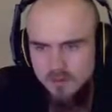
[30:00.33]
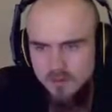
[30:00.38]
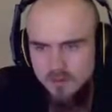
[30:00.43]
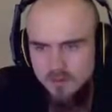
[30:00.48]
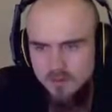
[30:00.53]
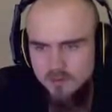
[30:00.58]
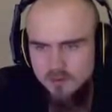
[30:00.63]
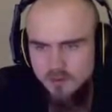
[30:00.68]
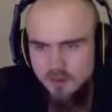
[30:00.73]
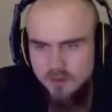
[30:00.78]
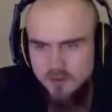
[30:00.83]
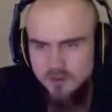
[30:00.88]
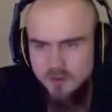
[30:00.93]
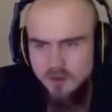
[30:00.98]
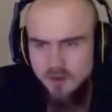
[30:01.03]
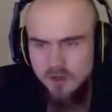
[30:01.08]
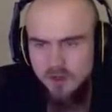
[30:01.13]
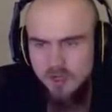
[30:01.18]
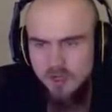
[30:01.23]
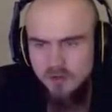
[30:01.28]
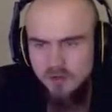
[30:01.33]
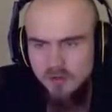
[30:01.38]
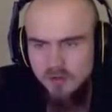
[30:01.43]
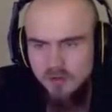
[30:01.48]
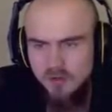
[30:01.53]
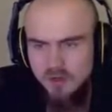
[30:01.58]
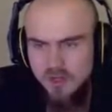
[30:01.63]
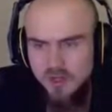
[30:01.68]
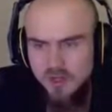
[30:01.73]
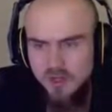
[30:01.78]
So not sure how
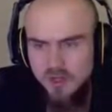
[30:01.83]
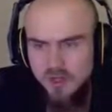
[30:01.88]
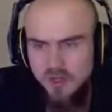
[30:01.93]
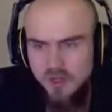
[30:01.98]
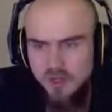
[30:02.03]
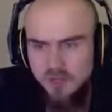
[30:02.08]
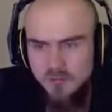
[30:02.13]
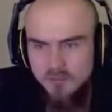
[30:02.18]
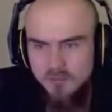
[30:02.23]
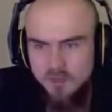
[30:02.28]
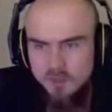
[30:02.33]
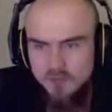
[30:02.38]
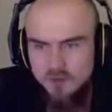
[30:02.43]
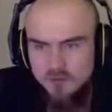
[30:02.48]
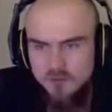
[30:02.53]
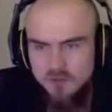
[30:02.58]
useful